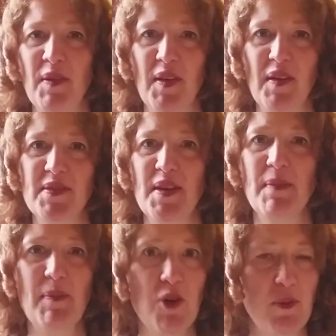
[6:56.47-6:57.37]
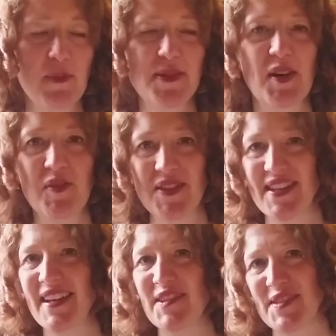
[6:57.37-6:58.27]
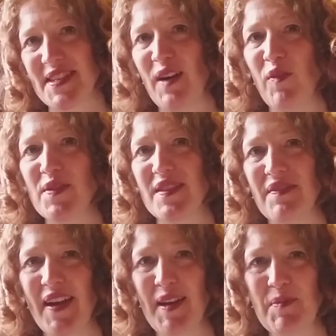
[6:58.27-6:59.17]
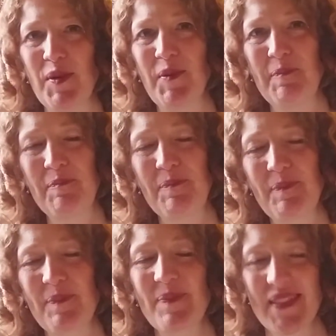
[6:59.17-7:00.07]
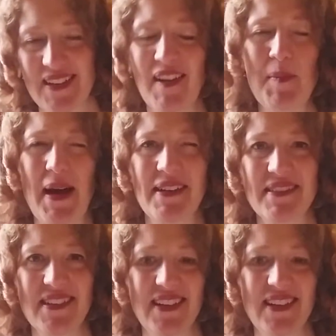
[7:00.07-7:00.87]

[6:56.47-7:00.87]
with so many problem solvers like yourselves available. Amen.